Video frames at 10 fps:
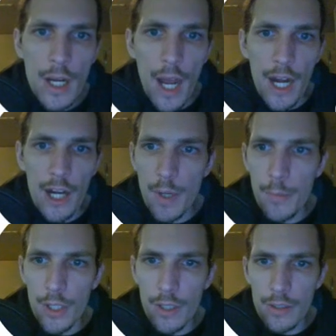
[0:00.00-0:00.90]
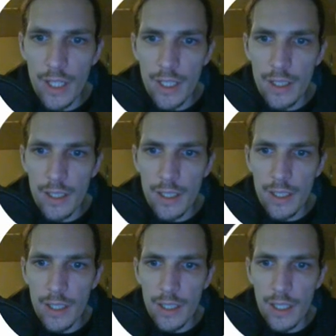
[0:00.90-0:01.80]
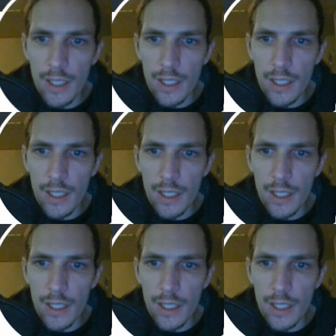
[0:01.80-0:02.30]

I remember that it says that these